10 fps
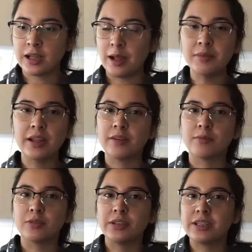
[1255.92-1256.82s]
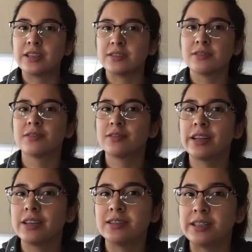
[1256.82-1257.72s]
I'm not a really
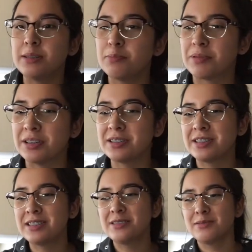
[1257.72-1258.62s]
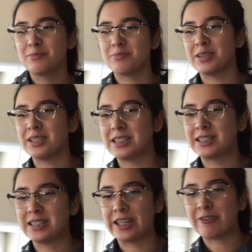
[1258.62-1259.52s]
like deep person, but
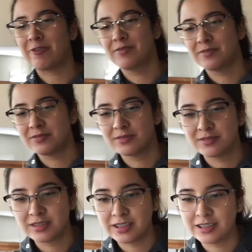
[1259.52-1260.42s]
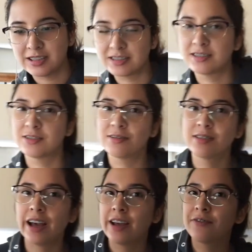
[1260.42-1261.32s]
it's like this
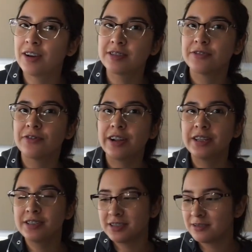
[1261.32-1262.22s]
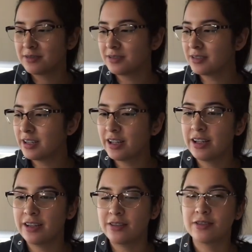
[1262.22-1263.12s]
guy found a friend,
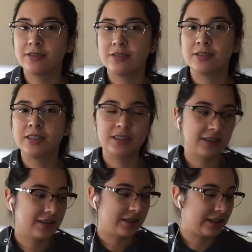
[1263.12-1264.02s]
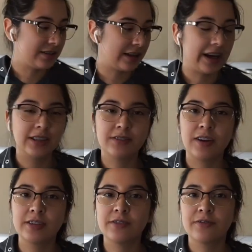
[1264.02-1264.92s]
or these guys
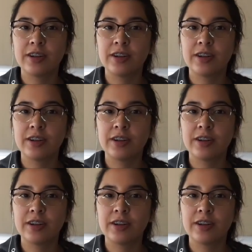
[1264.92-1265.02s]
found a